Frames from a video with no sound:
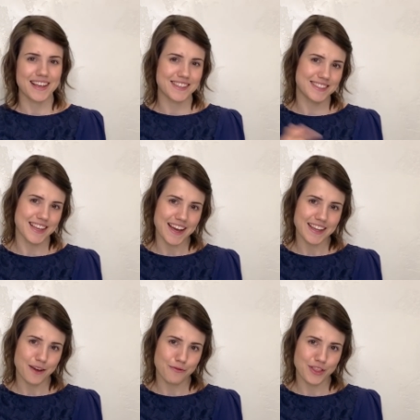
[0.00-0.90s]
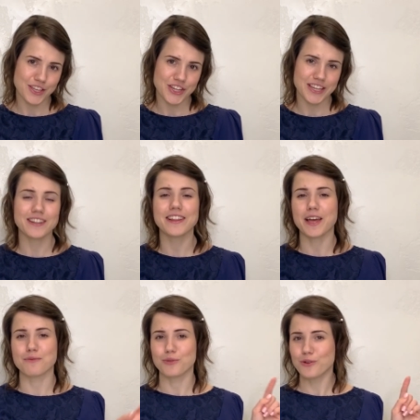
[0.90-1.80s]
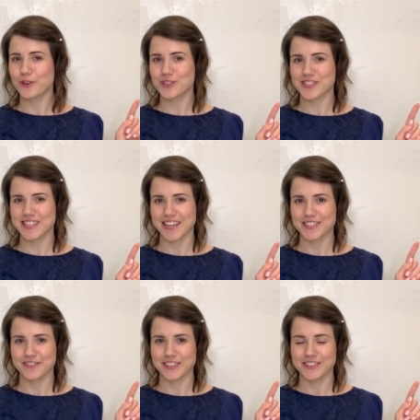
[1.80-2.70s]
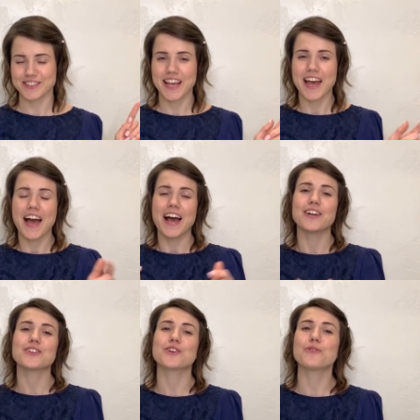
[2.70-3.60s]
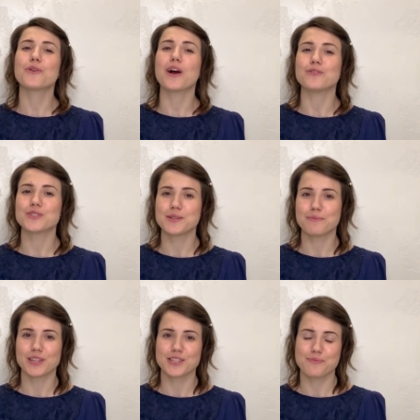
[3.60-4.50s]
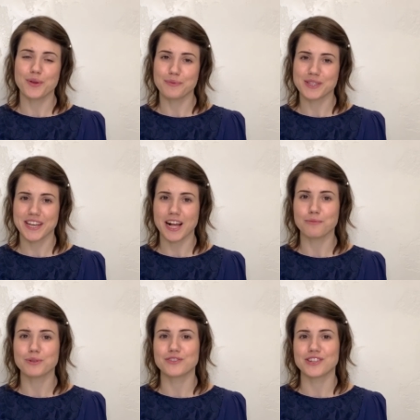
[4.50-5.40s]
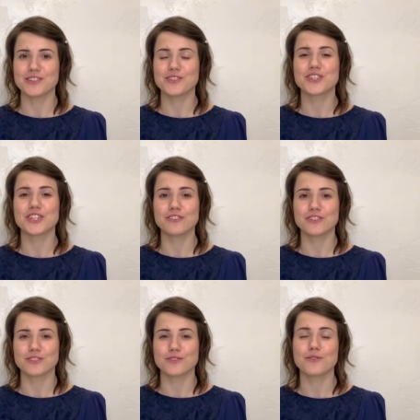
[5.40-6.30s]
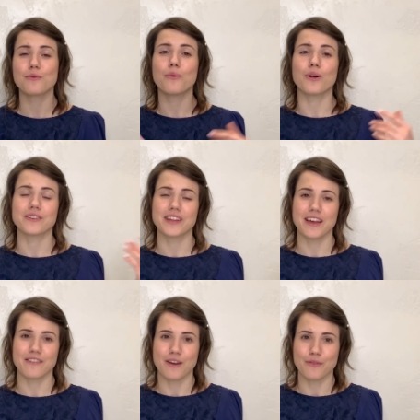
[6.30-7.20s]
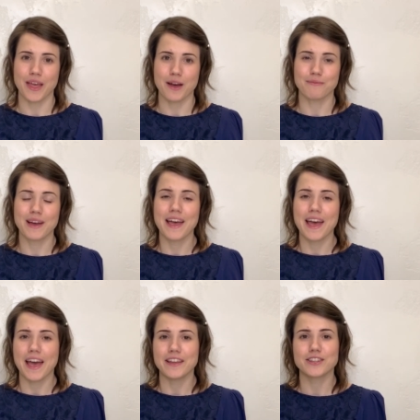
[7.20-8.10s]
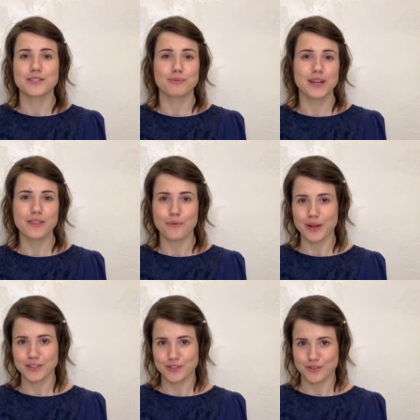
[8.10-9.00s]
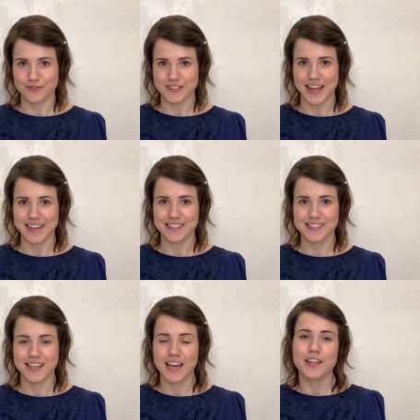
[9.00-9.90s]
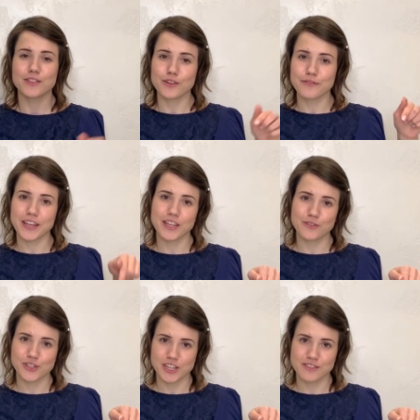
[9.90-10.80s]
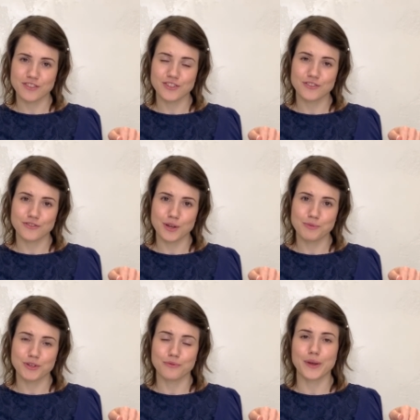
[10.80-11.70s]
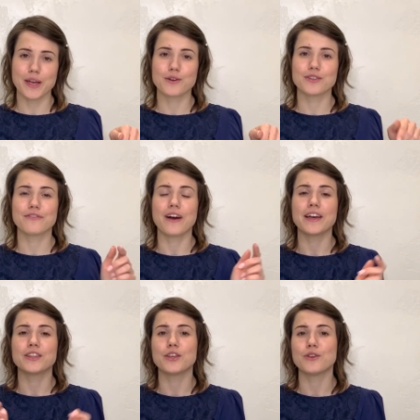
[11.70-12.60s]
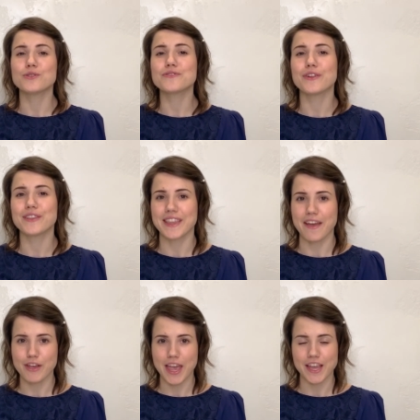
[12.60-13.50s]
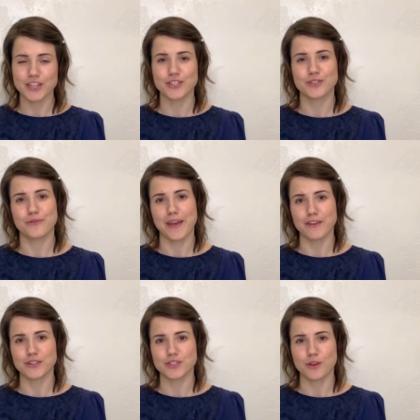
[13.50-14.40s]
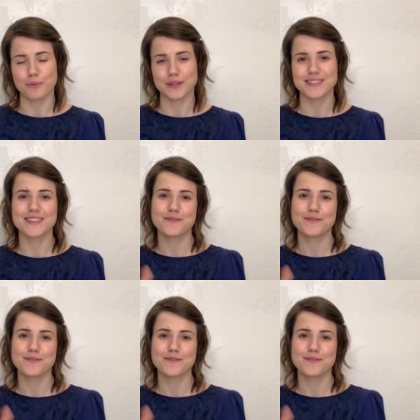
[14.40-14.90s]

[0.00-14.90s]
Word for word: Sign up for the channel and move on to the next videos. I'll show you how simple experiments help introduce children to the world around them and explain the wonders of science. Don't forget to check the description where you can find useful navigation to various topics.